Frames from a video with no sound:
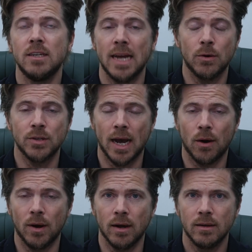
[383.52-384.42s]
cell
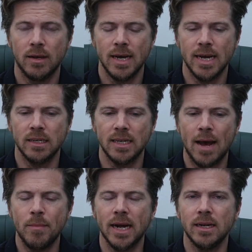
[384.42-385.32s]
tower.
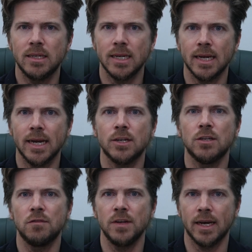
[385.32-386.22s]
It's emanating in a
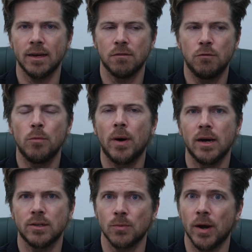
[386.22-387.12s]
sphere, 4
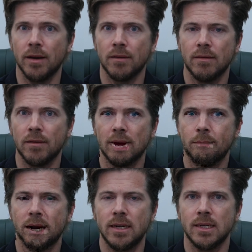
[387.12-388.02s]
pi r squared.
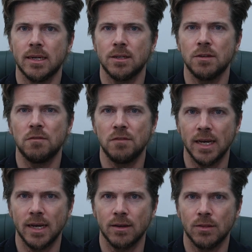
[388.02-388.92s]
In a
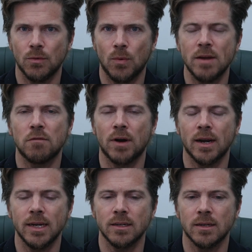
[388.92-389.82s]
sphere, the
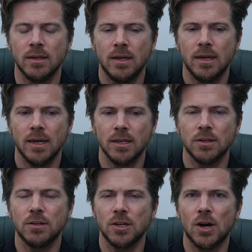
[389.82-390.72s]
wavefront is a
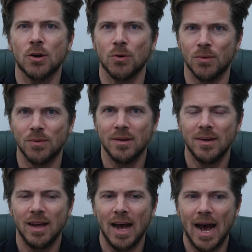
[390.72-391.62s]
circle.
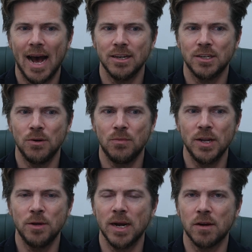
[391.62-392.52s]
So
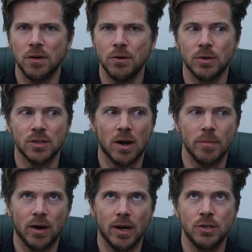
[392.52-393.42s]
when you make a phone call, it's
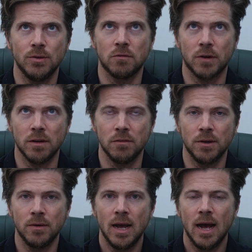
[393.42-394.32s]
going behind you, in front
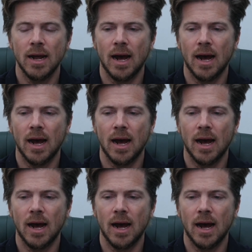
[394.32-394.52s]
of you.